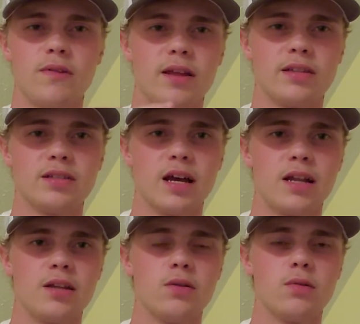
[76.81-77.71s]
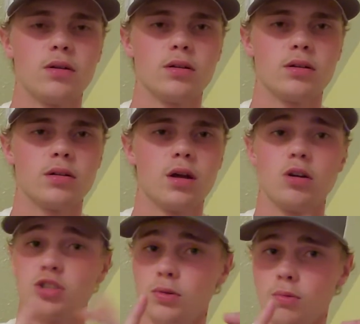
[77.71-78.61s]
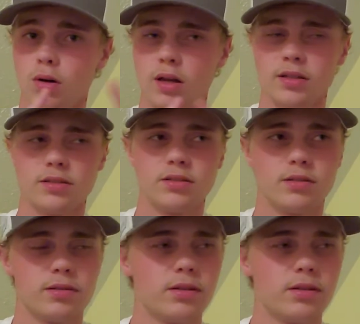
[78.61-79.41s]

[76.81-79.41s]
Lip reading: anxiety going. She was.